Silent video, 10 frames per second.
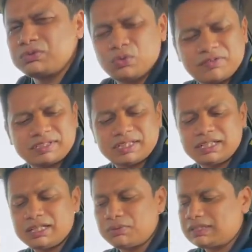whoever's sitting
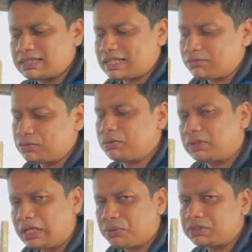here will just have to
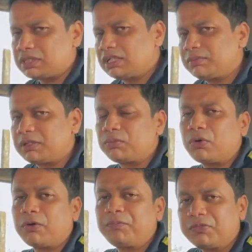negotiate a little bit
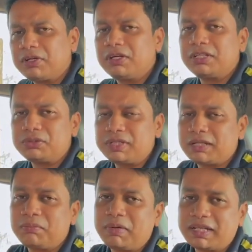more to
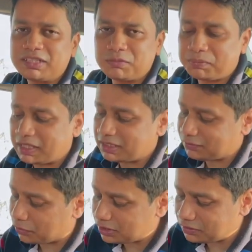get better space
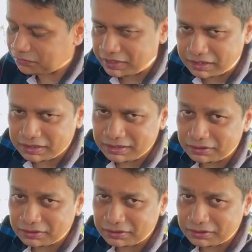for his feet.